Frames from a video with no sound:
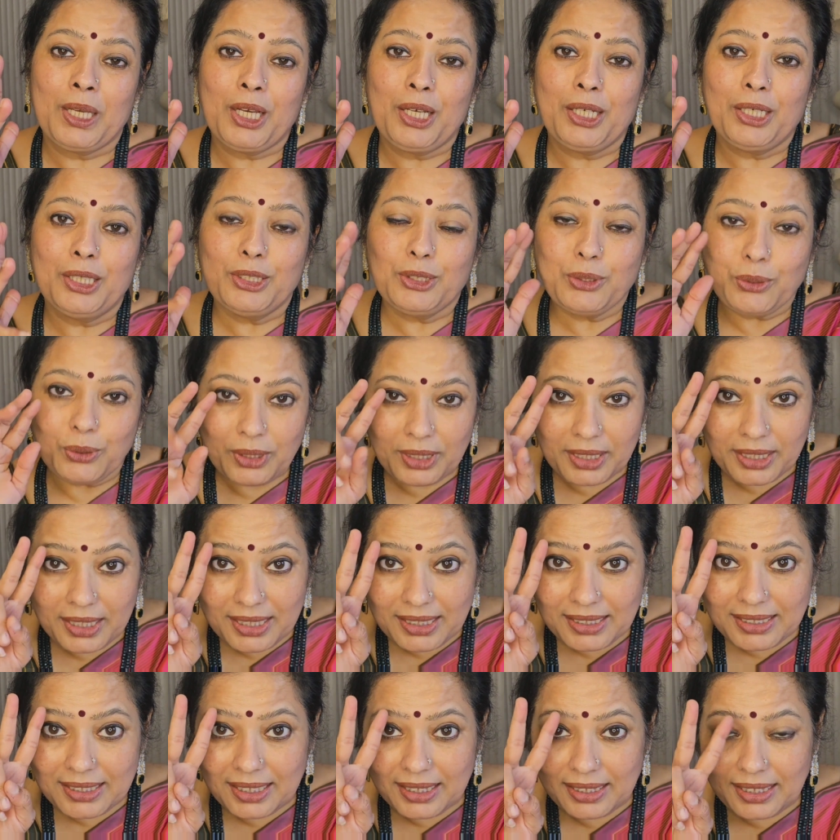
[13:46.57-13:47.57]
So
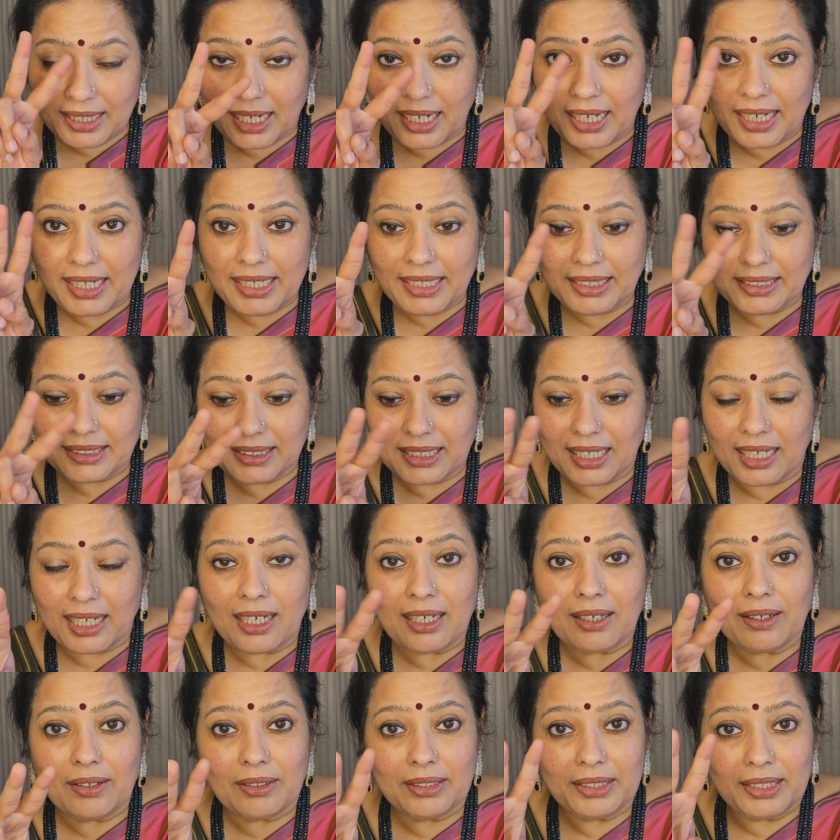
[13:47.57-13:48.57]
this Dhani
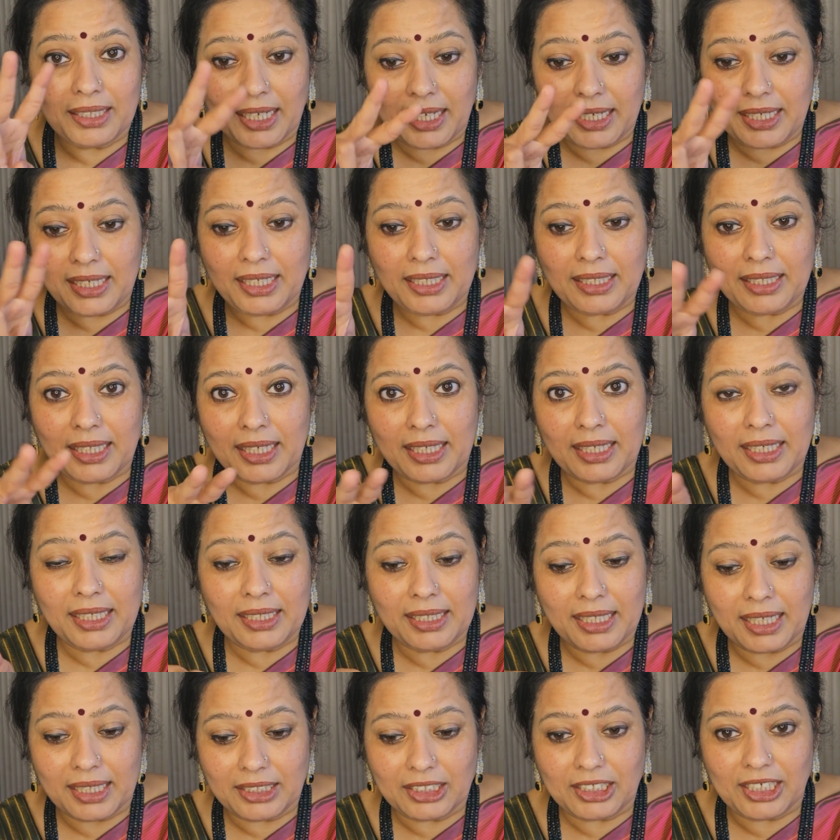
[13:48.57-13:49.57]
Sa, Dhani
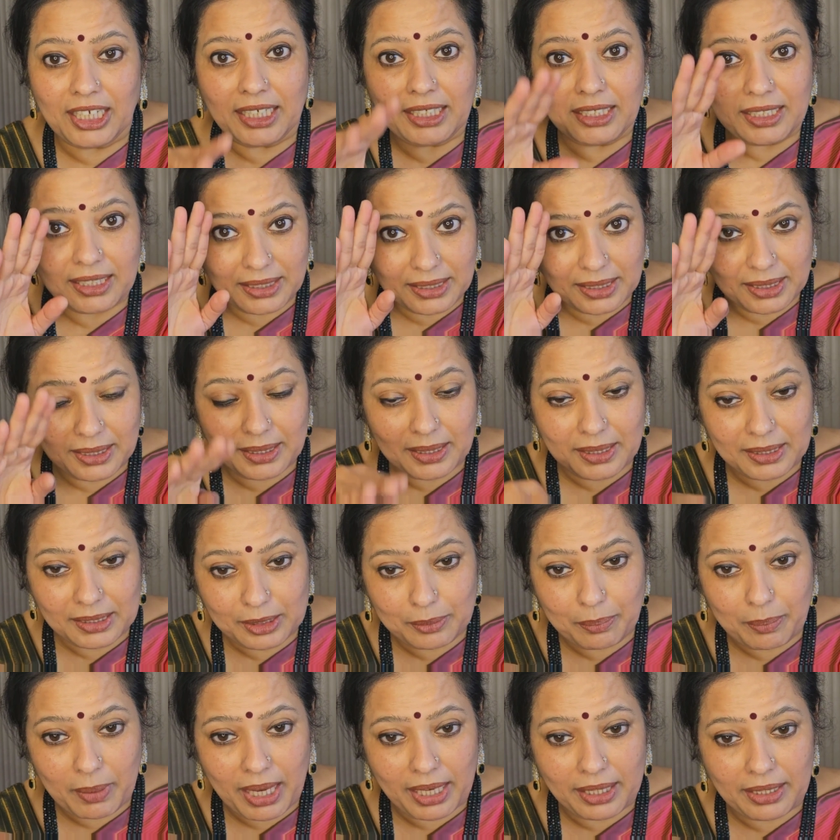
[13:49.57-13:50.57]
that changes in this
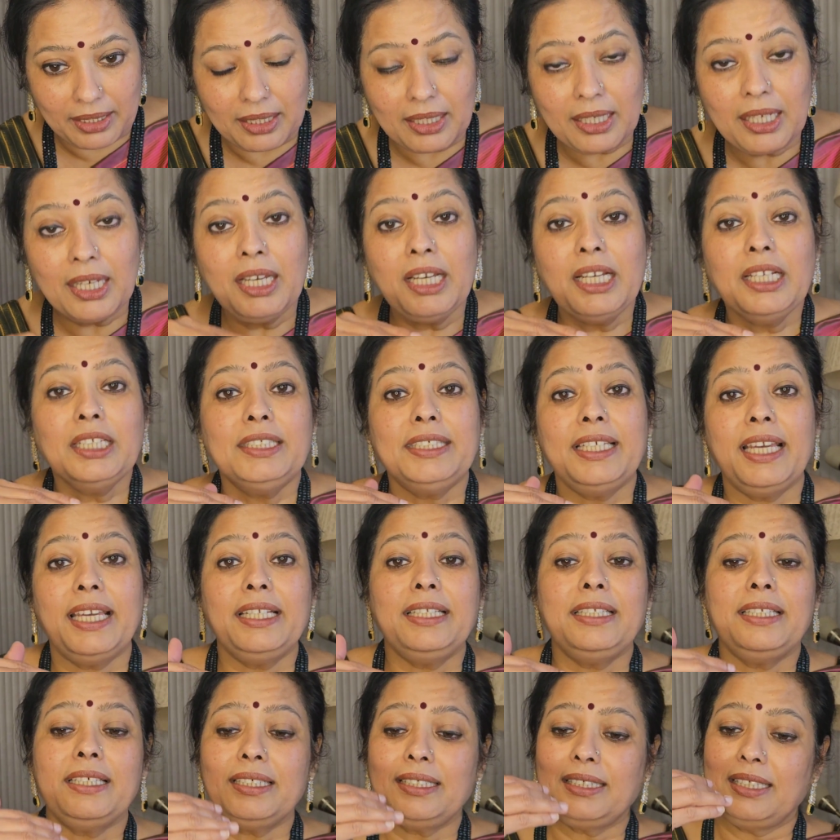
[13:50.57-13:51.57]
manner,
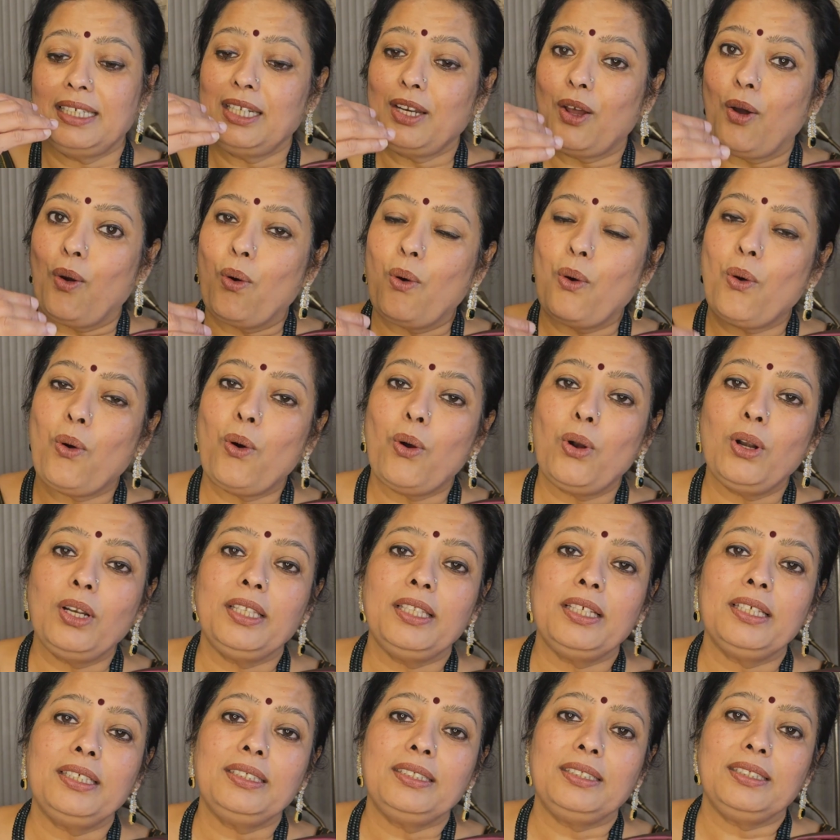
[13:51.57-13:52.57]
changes in all
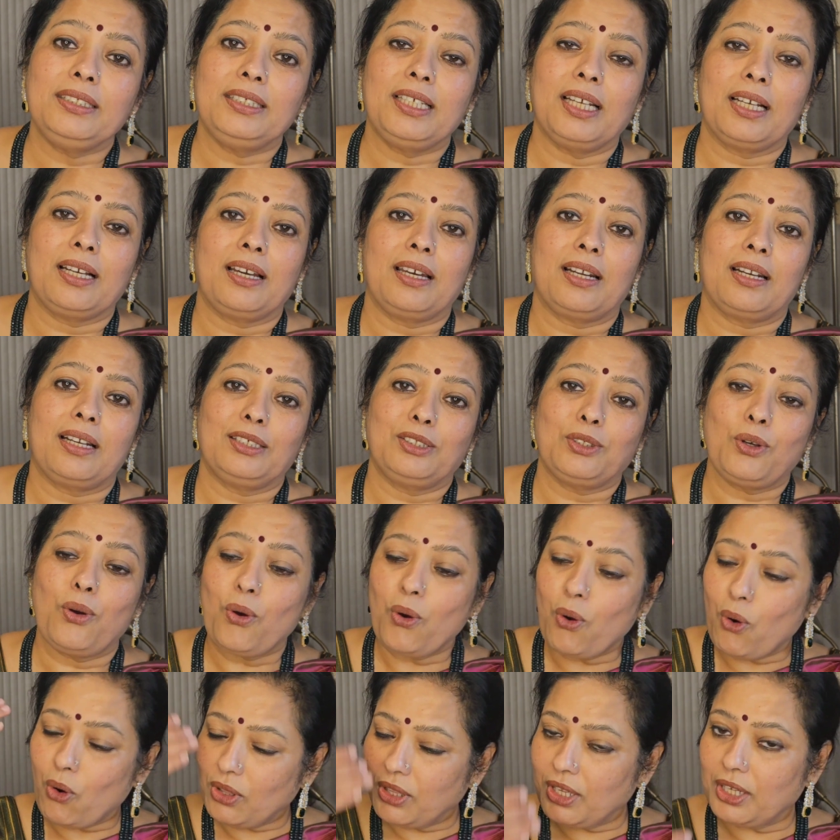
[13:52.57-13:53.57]
the chakras,
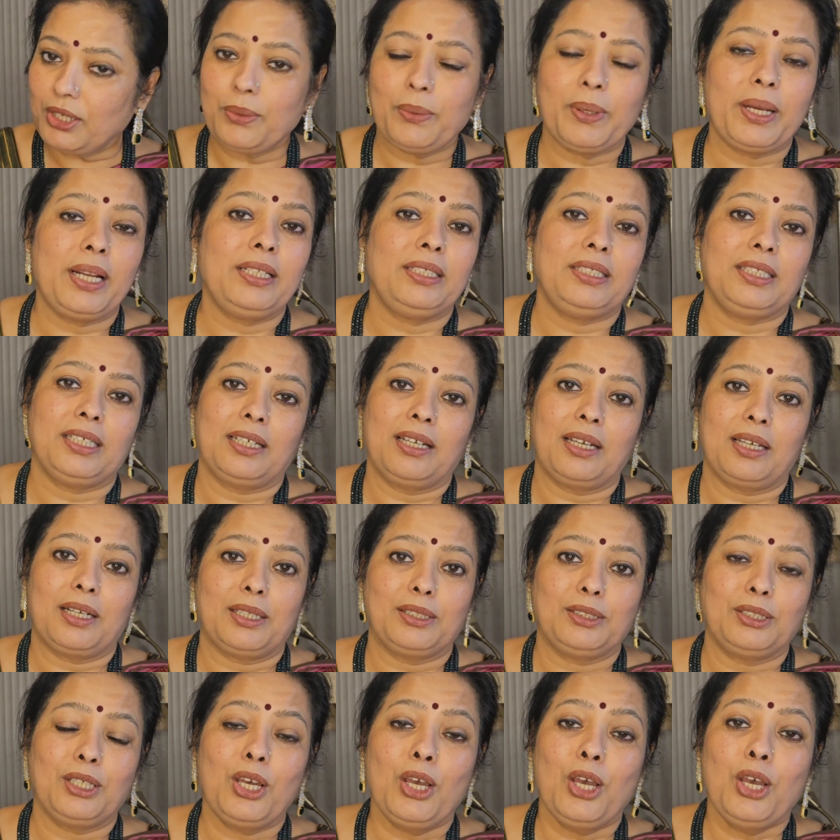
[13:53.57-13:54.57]
all the 12
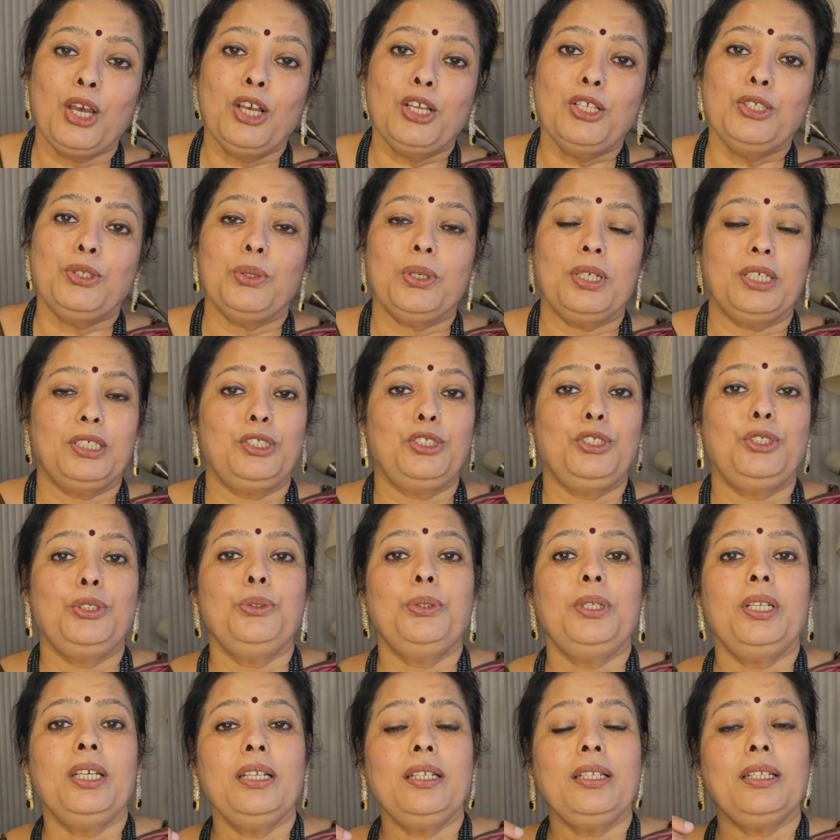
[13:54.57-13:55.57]
chakras. So a
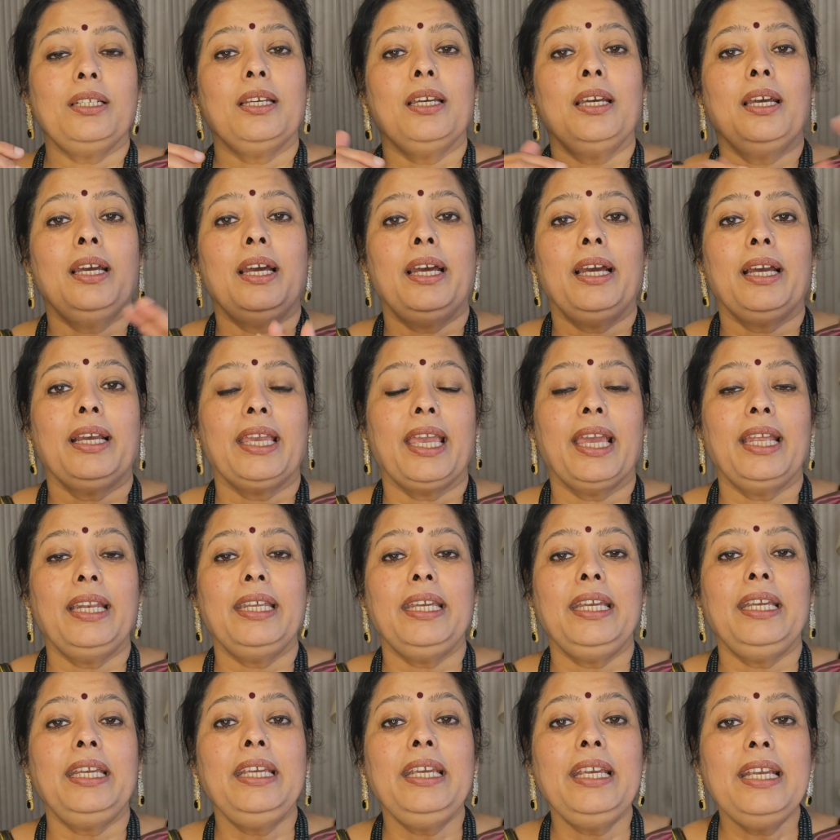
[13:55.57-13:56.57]
student can
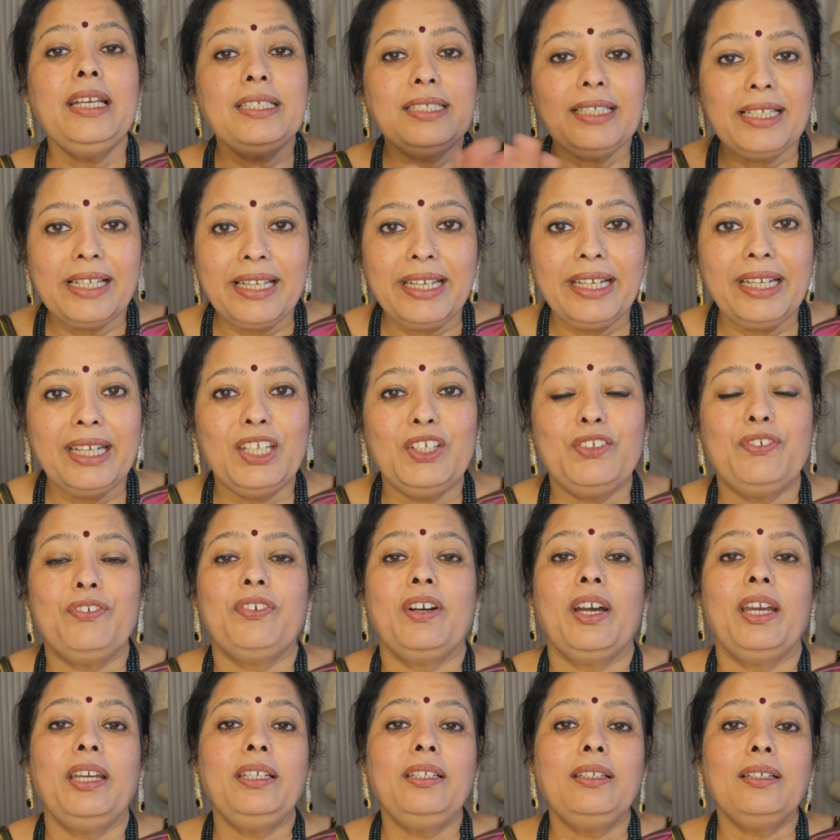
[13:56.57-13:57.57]
easily
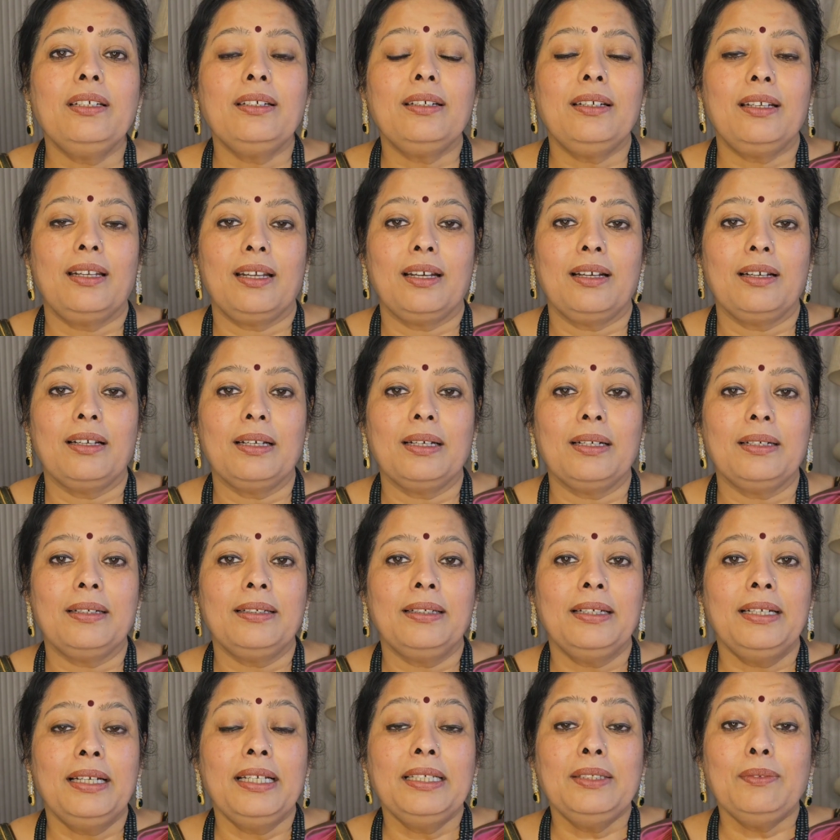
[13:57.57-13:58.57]
define a raga.
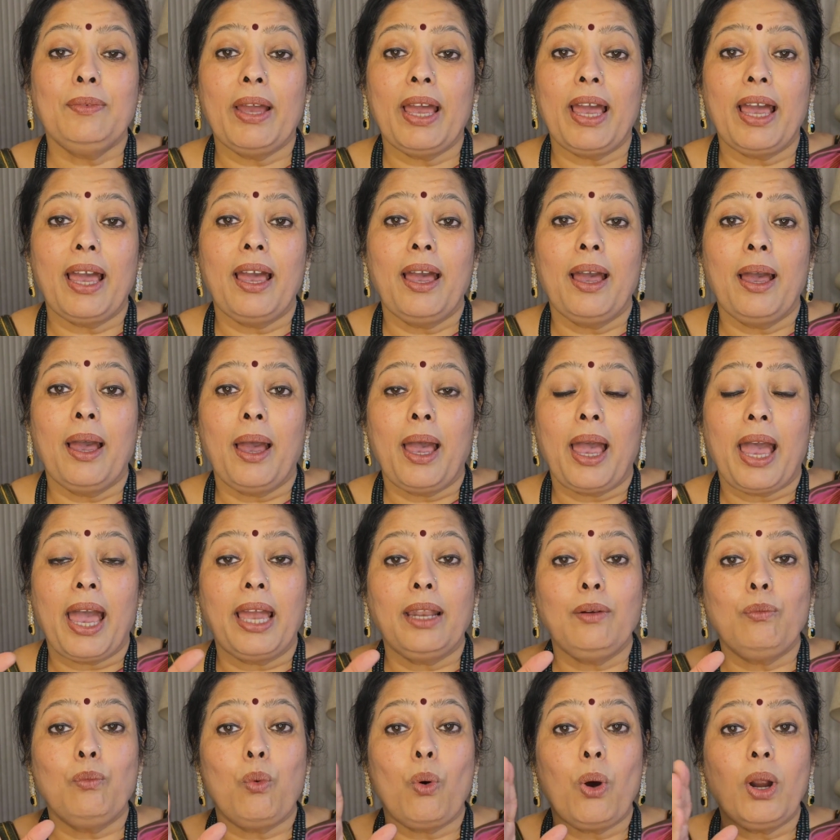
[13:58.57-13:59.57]

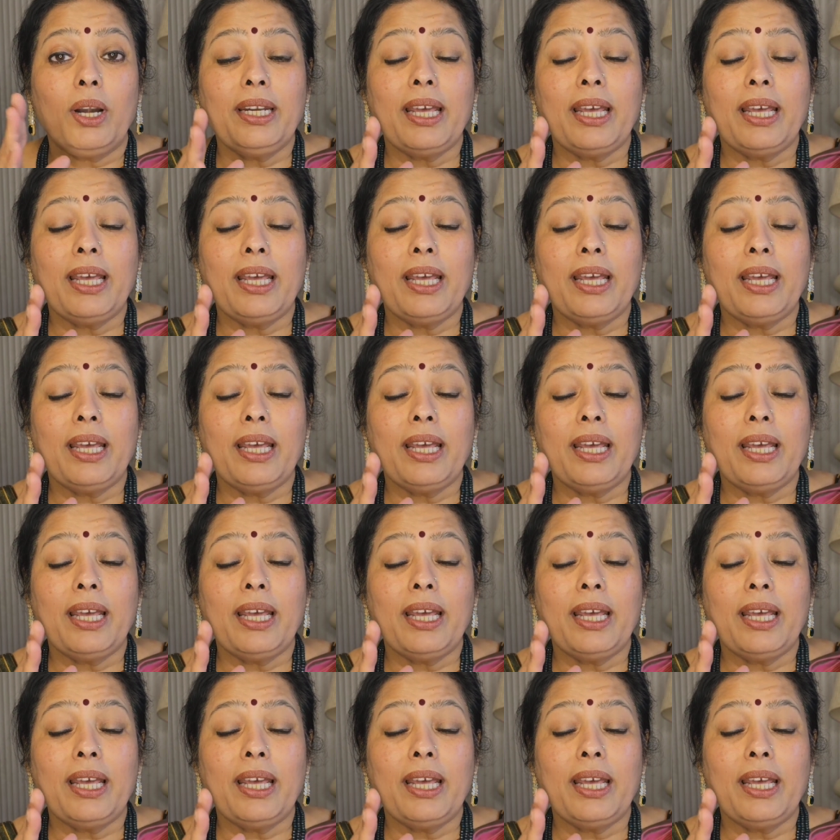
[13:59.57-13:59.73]
And what